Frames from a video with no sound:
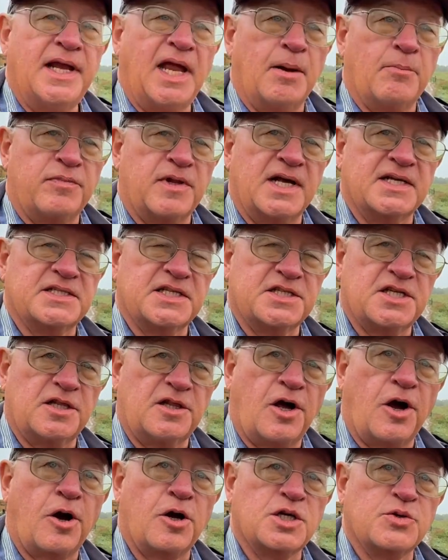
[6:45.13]
And plus it's a
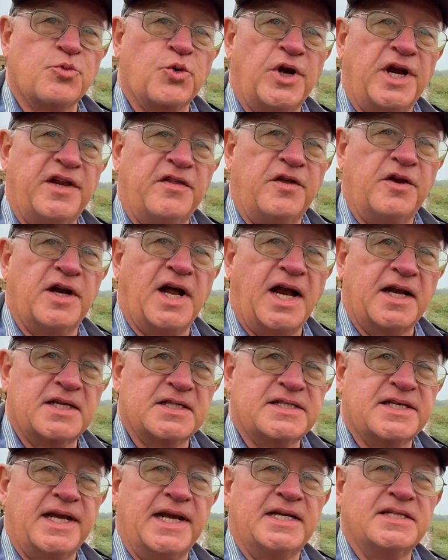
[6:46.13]
large breed in the
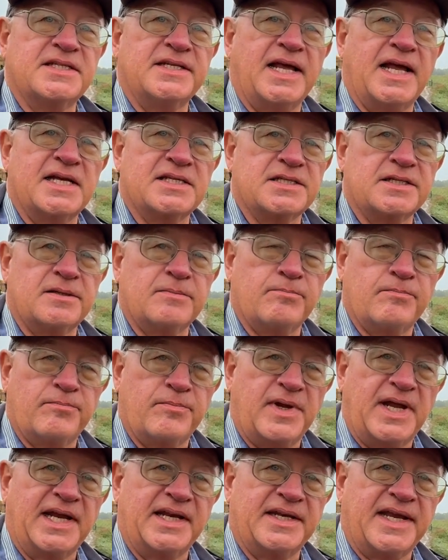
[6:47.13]
United States and has a
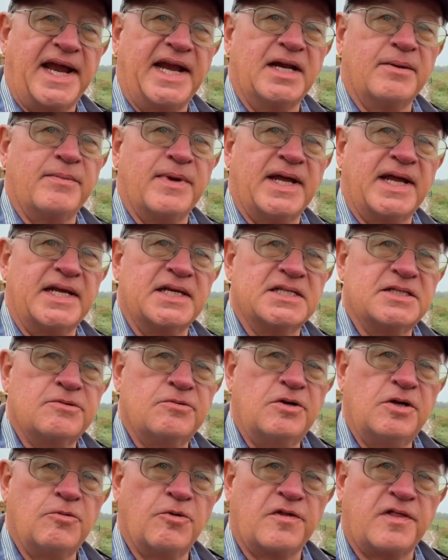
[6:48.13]
big database
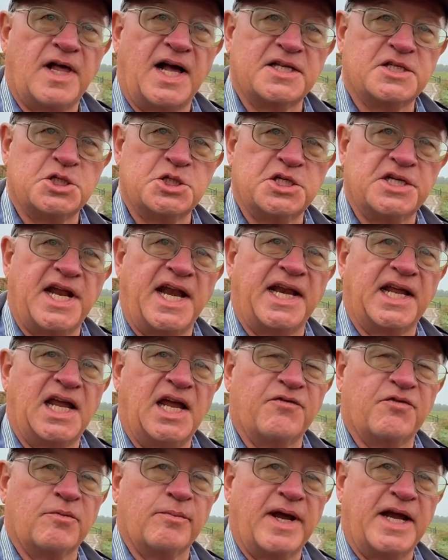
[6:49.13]
with lots of genetic
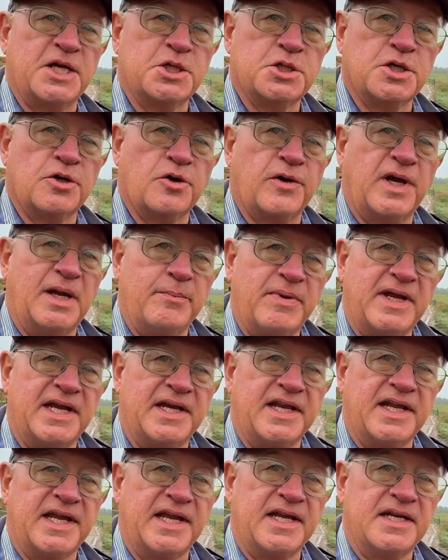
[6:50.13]
information, or
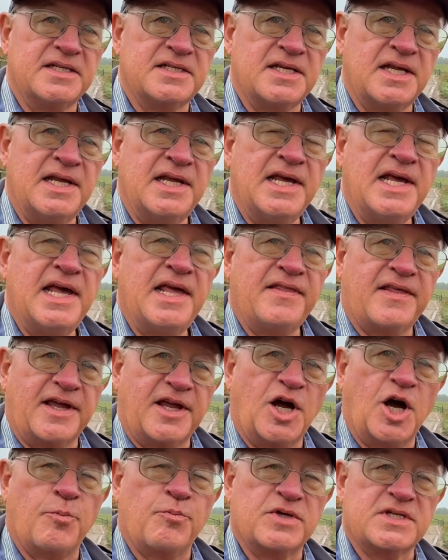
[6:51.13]
EPDs,
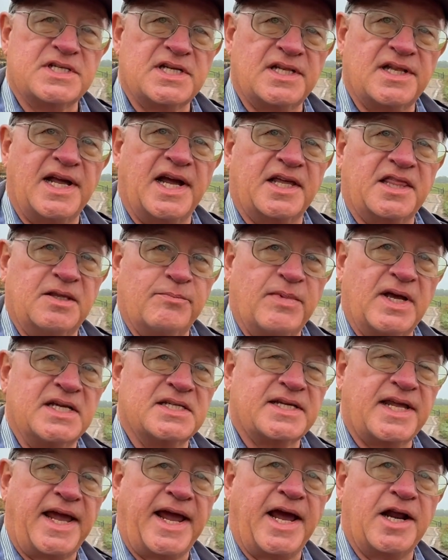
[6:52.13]
that help us select the
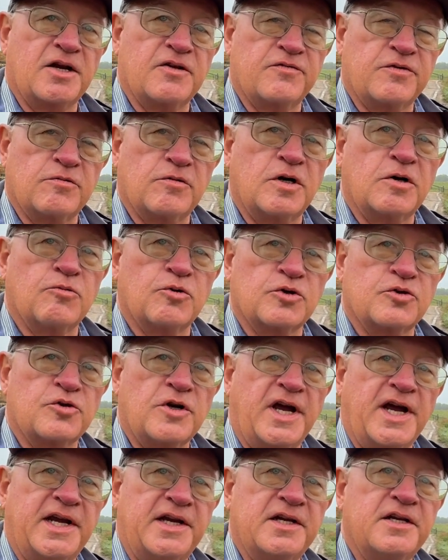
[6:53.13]
best cattle for what we're
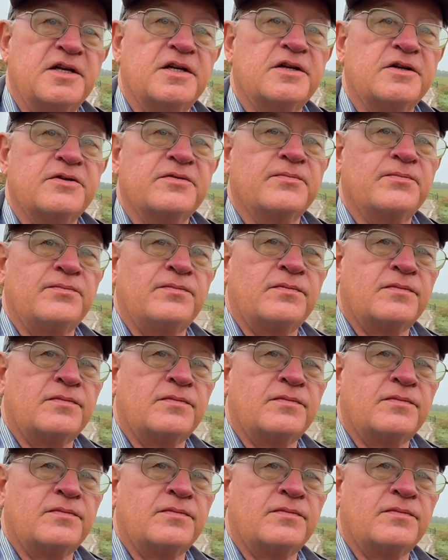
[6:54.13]
trying to do.